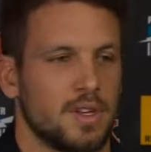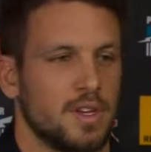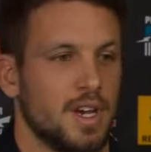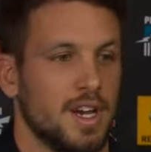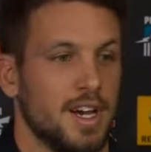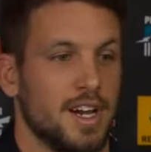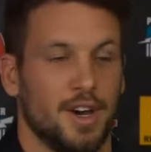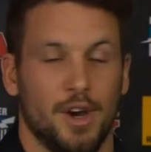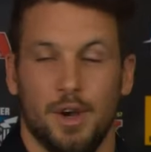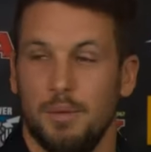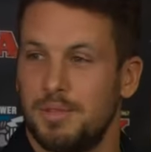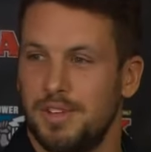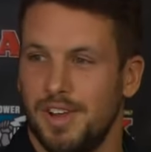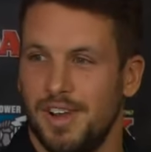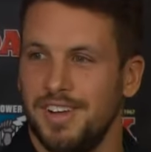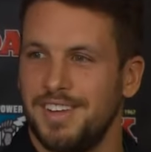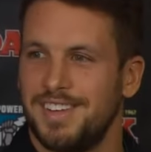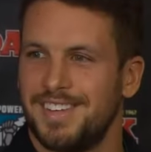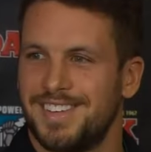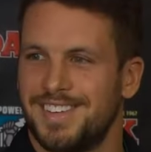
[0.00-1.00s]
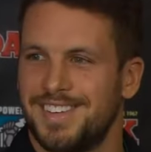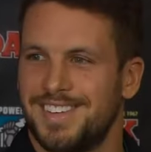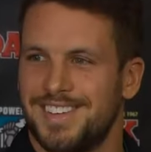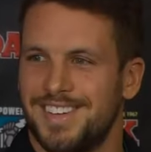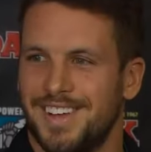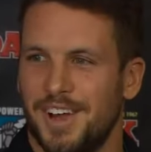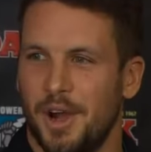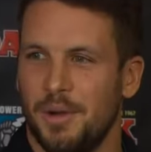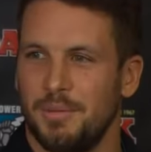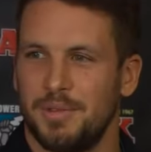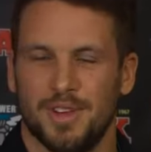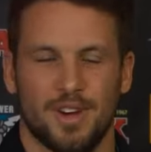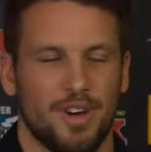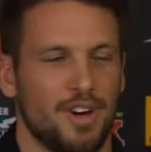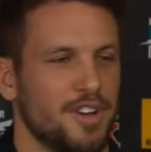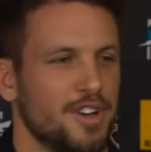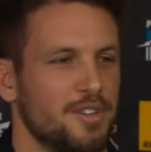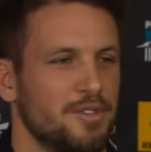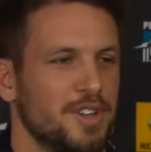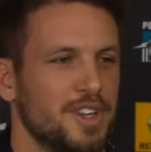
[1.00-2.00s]
I hope so. I
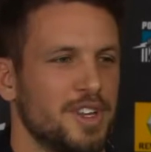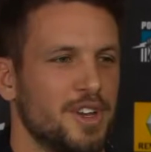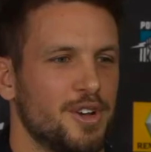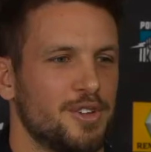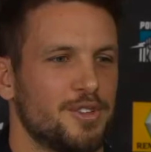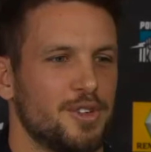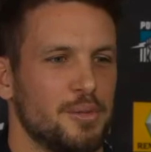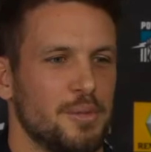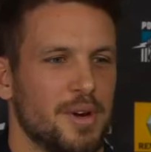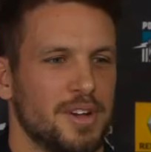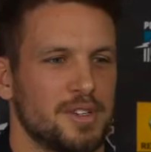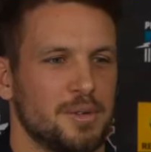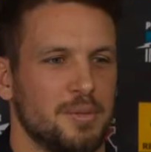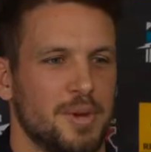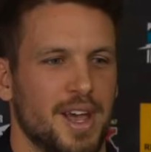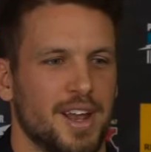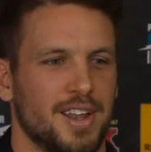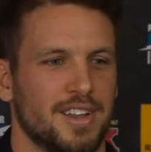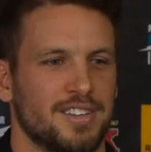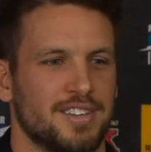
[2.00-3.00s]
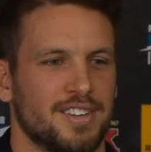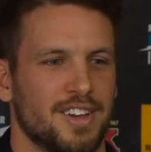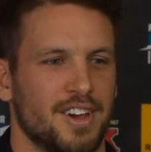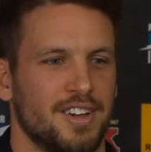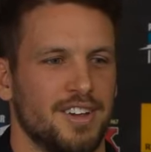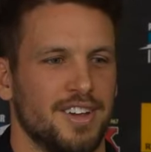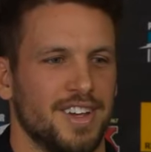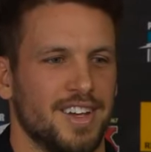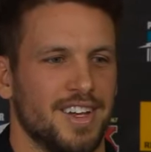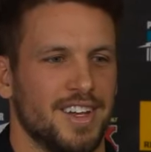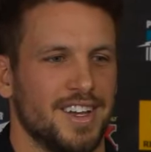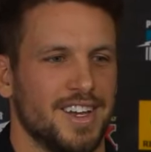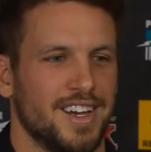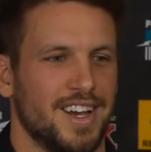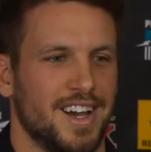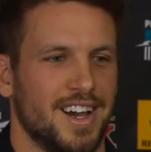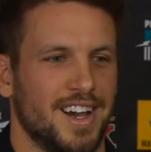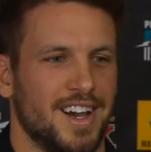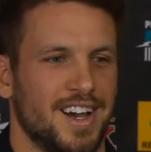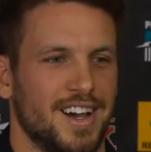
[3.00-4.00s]
don't really know too much about it, so
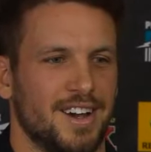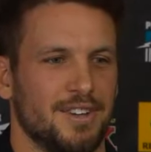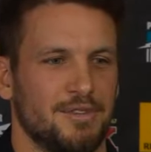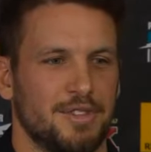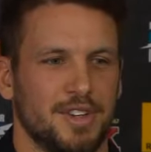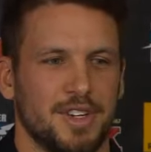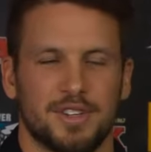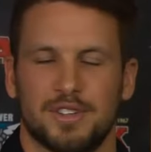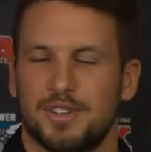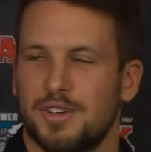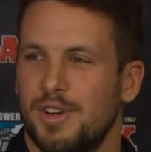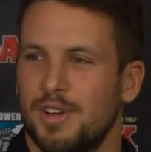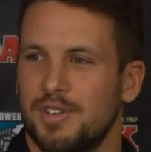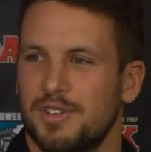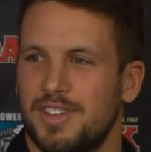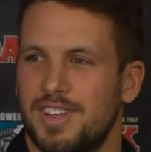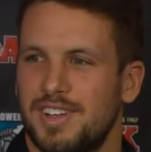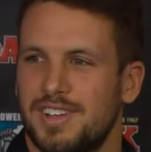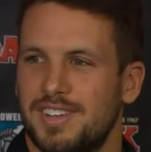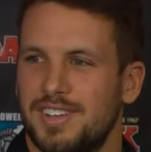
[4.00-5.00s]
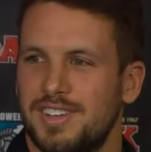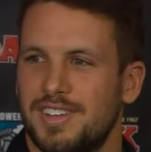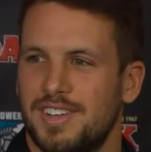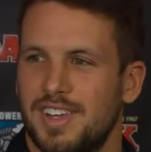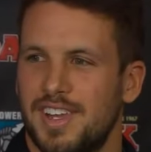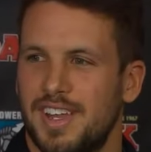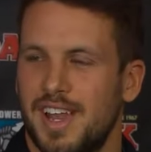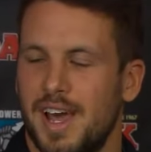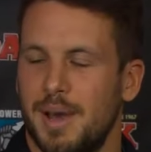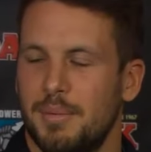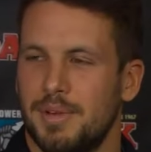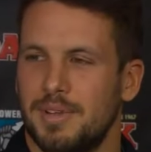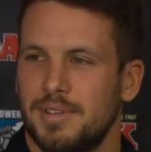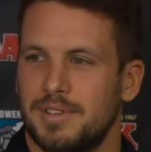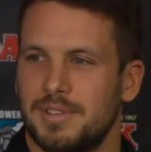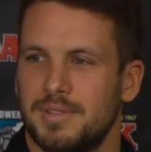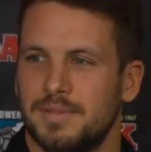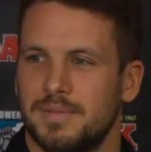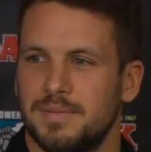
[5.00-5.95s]
fingers crossed that happens.